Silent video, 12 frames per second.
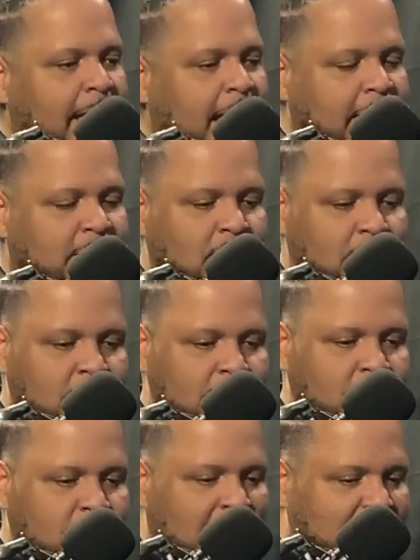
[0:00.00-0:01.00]
And so long
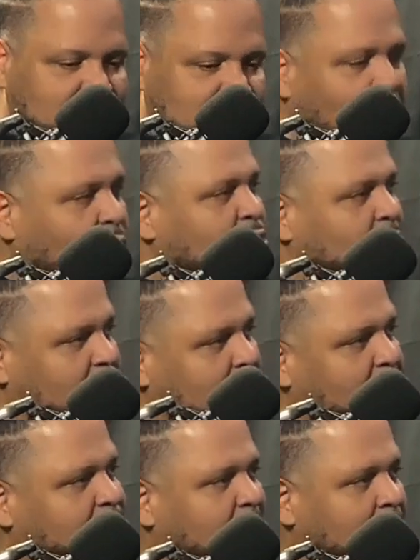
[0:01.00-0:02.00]
story, like this larger than
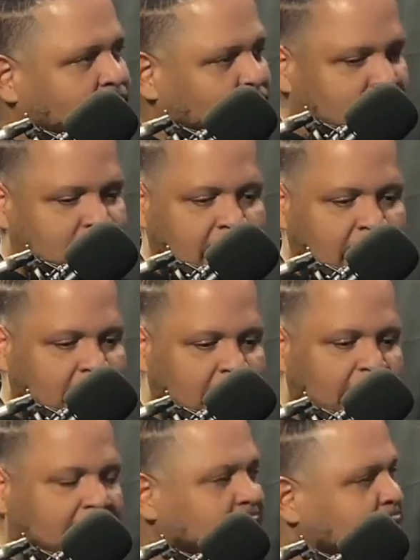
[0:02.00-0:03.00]
life type personality.
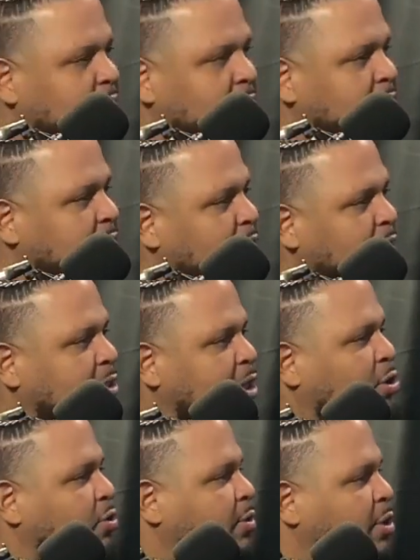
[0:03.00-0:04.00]
Like he's in
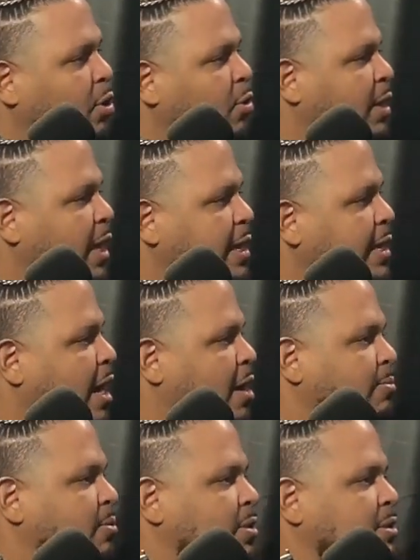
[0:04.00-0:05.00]
Cocaine
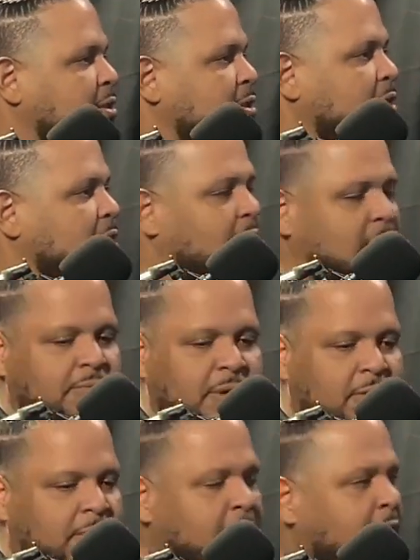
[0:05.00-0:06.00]
Cowboys. He's in a
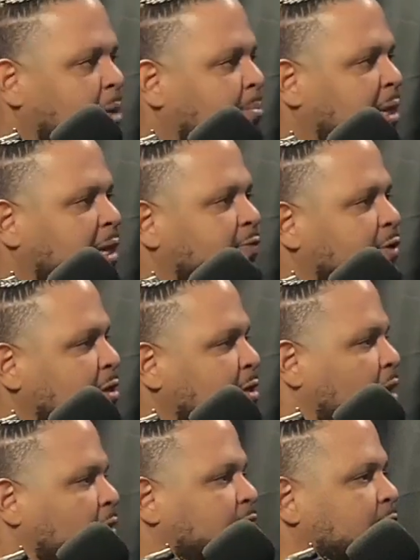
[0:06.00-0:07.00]
documentary. Played for the
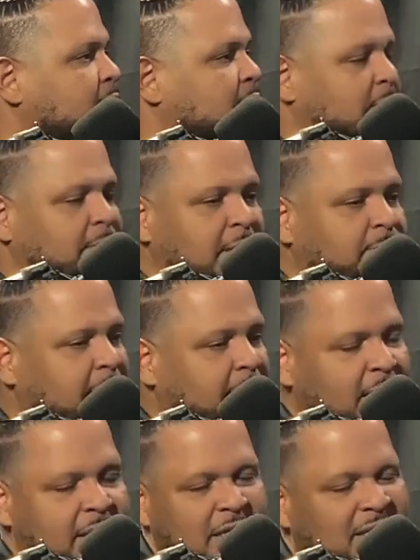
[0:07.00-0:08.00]
Dolphins.
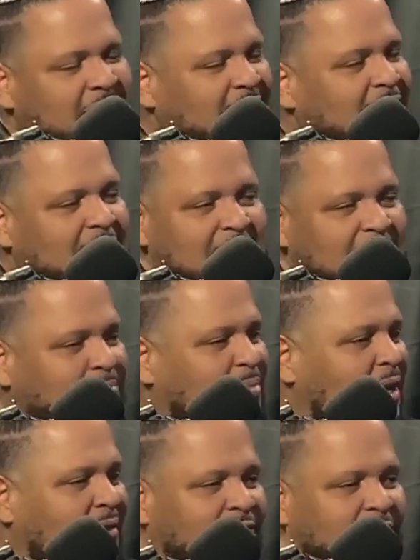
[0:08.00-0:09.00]
He's just this
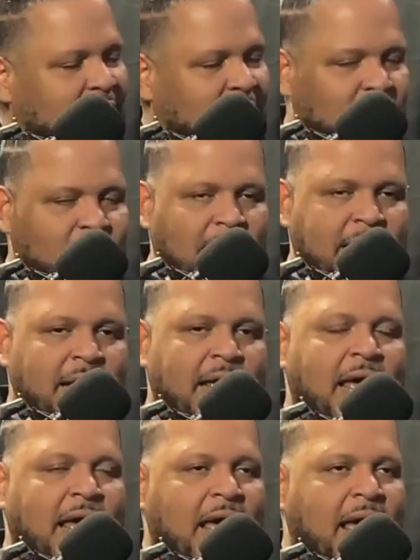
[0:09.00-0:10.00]
big figure, right?
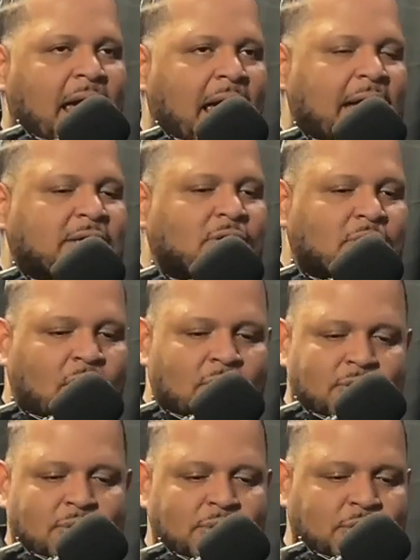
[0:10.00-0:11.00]
And so long
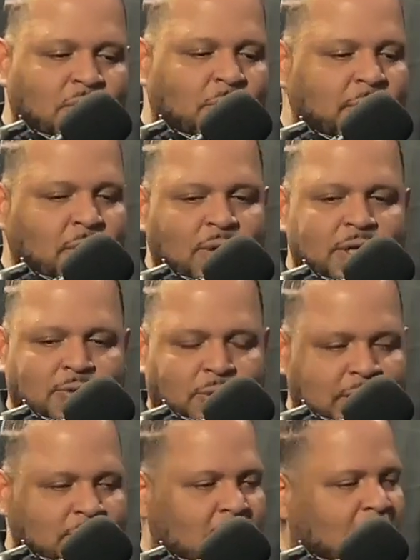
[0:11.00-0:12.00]
story short, we go to this
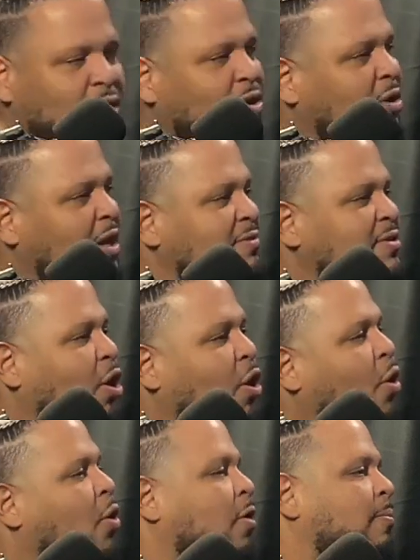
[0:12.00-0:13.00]
restaurant. Girl gives
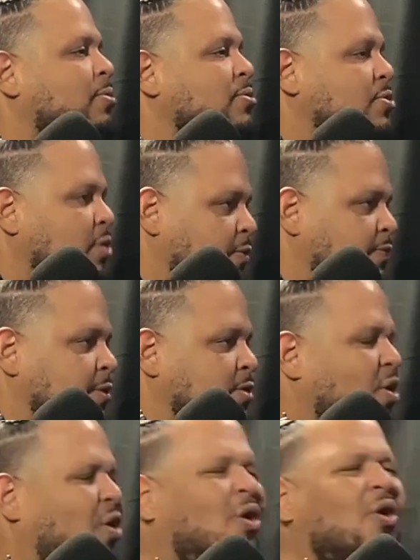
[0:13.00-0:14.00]
horrible service.
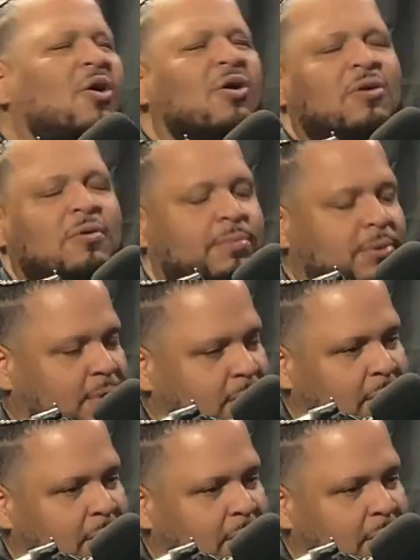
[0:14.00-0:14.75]
Horrible.